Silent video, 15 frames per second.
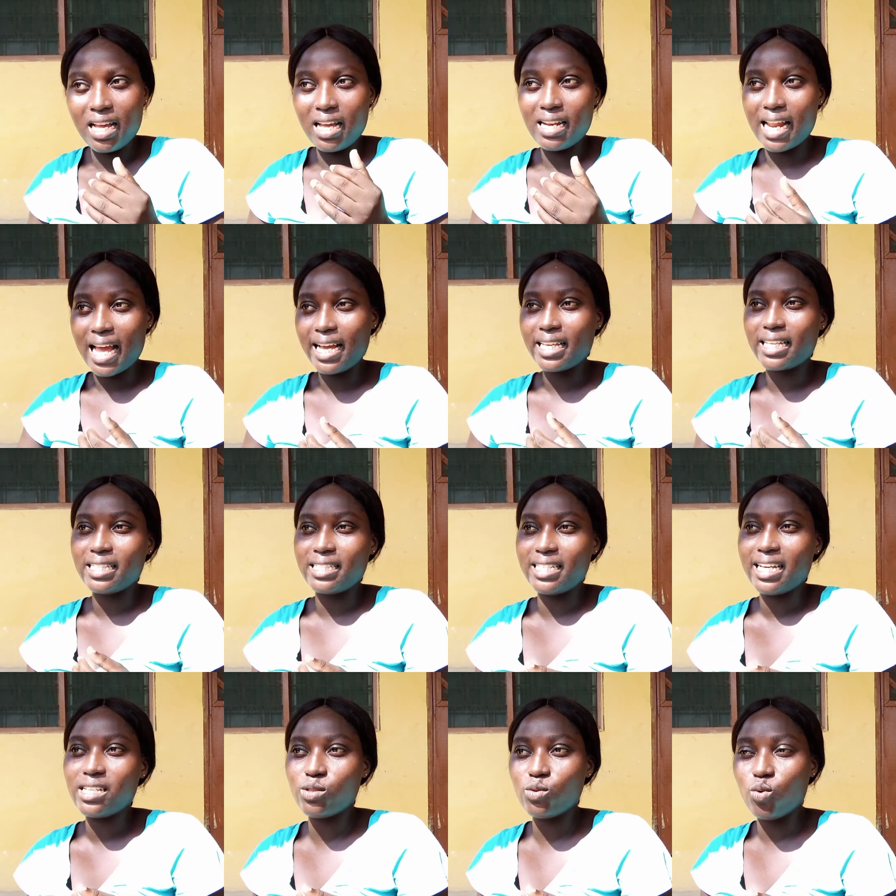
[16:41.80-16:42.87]
Like,
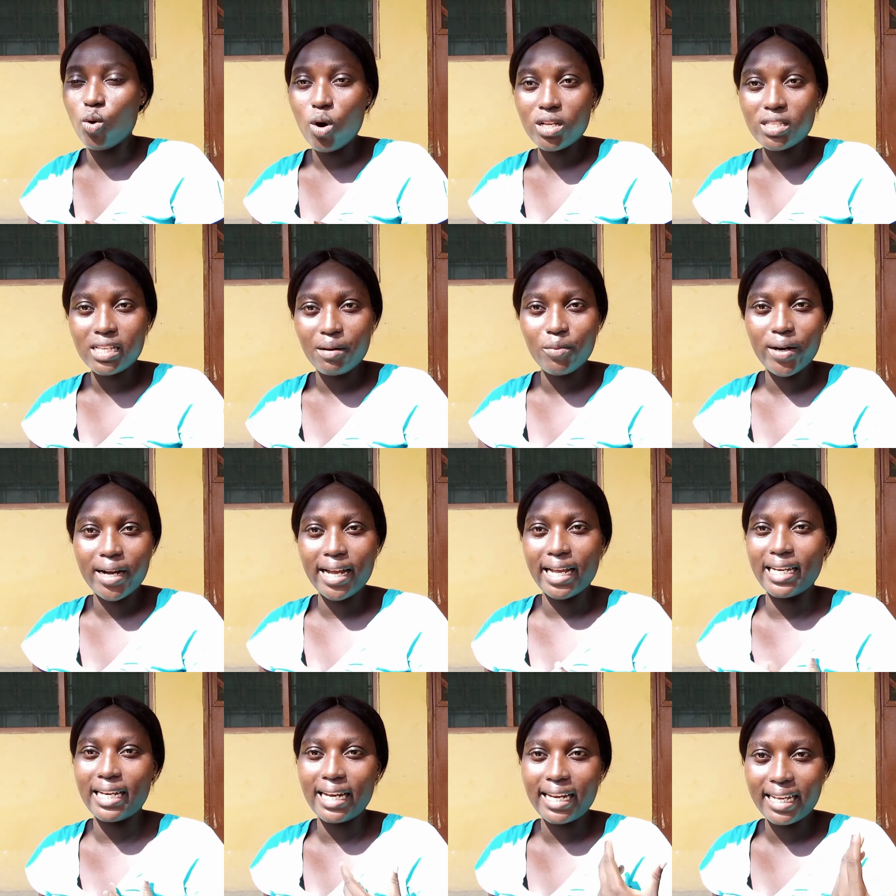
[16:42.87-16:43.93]
just go somewhere
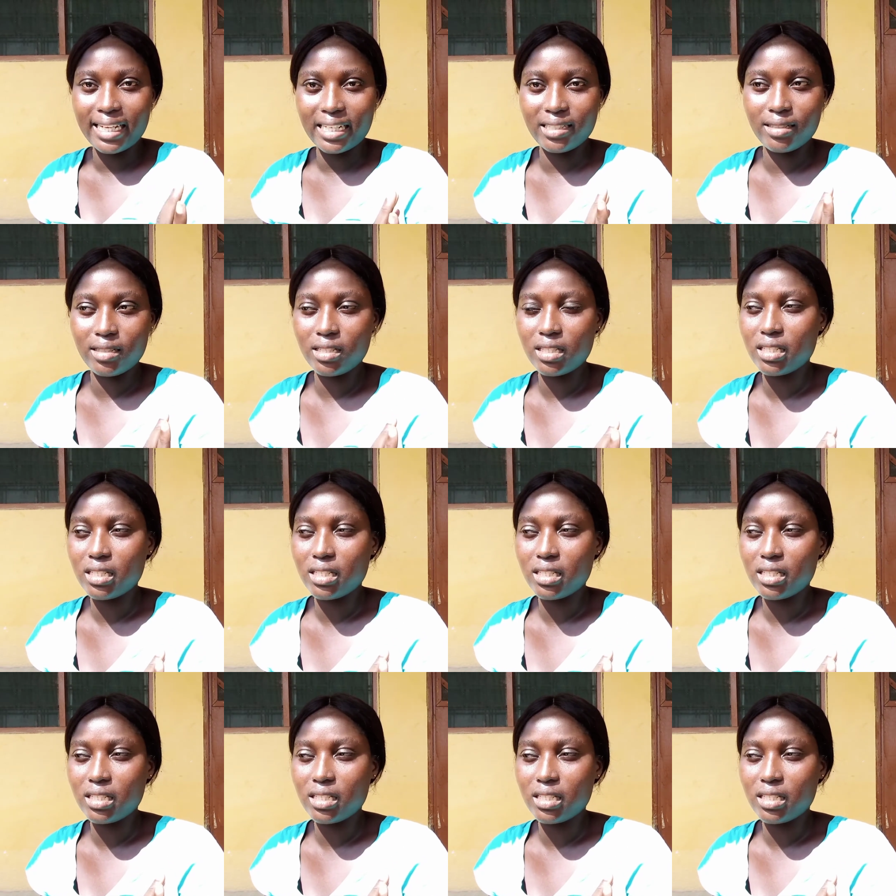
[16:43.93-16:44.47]
and learn.